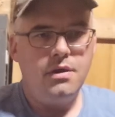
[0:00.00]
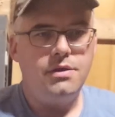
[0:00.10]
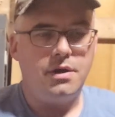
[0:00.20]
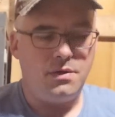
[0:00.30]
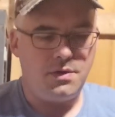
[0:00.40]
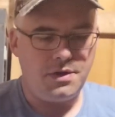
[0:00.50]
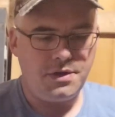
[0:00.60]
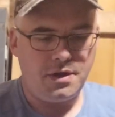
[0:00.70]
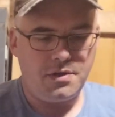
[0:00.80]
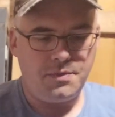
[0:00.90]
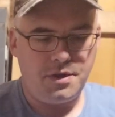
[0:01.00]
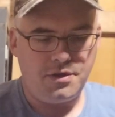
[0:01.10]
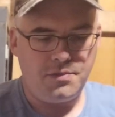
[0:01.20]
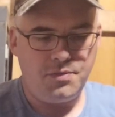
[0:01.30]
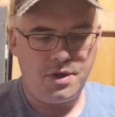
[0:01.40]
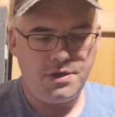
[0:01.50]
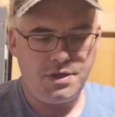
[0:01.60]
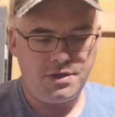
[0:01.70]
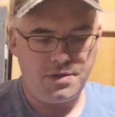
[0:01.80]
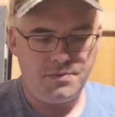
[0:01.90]
So I want to talk about the
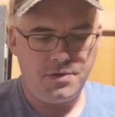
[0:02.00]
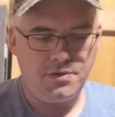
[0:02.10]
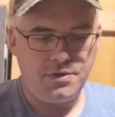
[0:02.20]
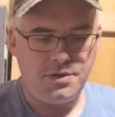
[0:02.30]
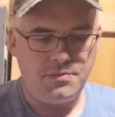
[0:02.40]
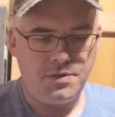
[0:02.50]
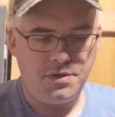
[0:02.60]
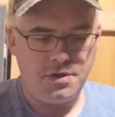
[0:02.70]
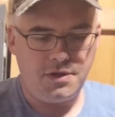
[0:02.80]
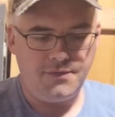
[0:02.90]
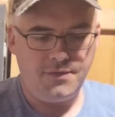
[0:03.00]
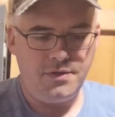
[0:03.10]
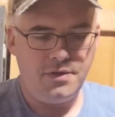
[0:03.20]
project that I'm currently in the middle of.